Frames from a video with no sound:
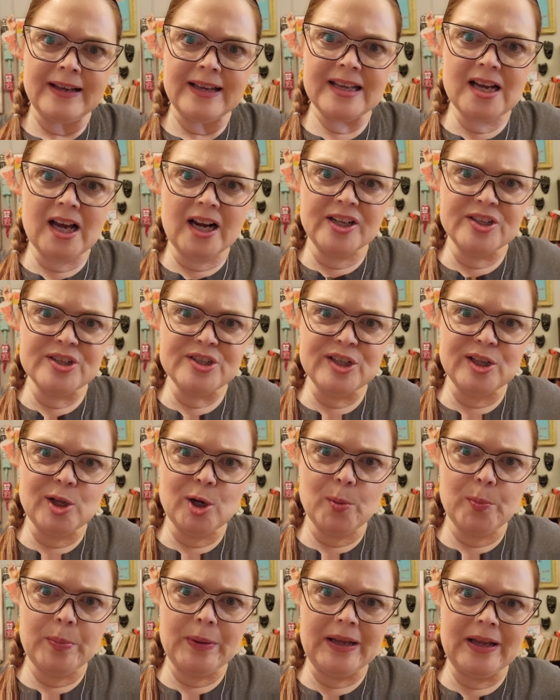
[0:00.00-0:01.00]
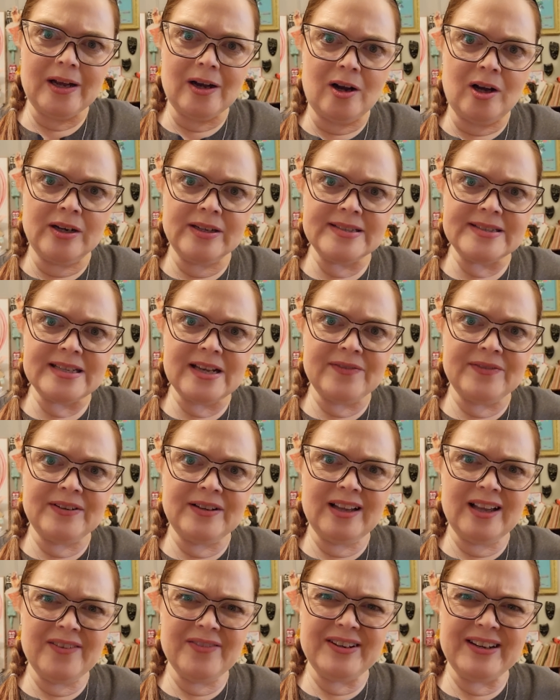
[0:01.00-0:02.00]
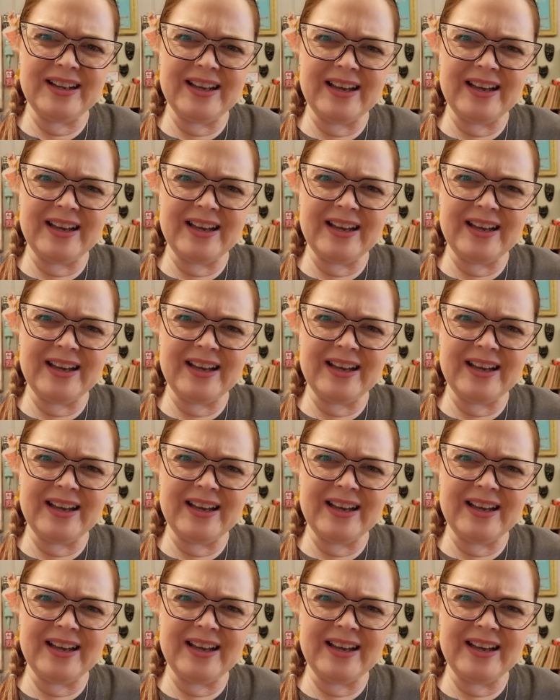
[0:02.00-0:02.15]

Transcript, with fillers: He got a Slurpee on 7 Eleven